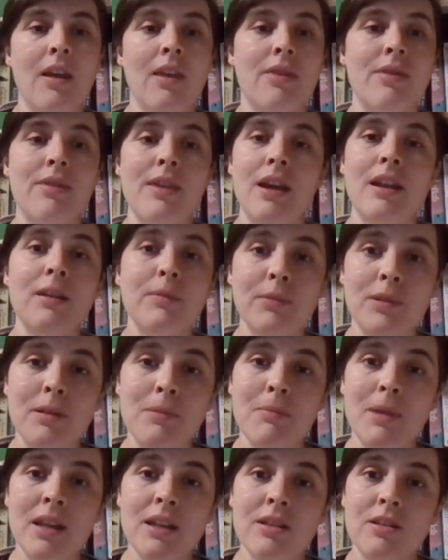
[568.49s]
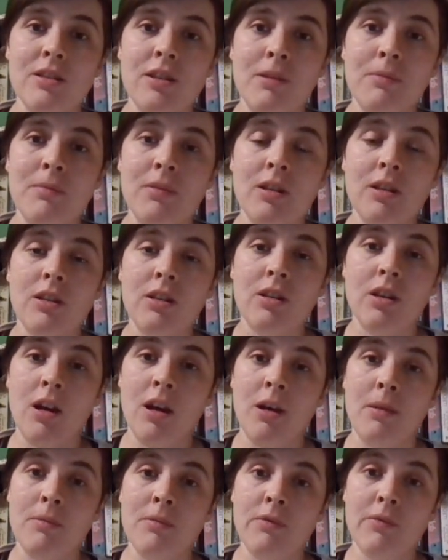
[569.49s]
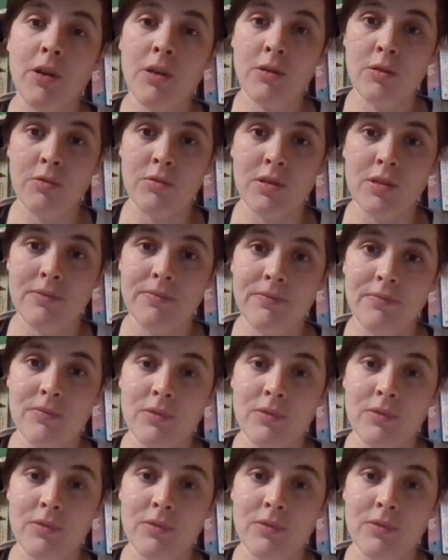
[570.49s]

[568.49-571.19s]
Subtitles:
Then I'm going to make some phone calls